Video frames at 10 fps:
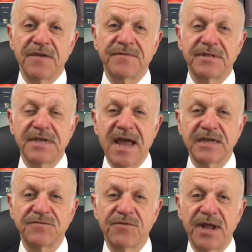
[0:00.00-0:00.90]
if the
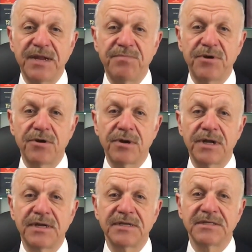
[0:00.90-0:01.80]
tax for any
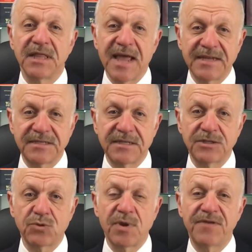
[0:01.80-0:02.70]
period is less
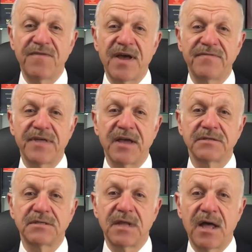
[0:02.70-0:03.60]
than
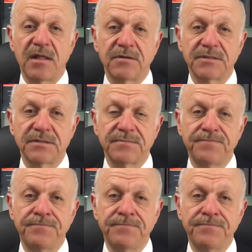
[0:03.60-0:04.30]
$25,000.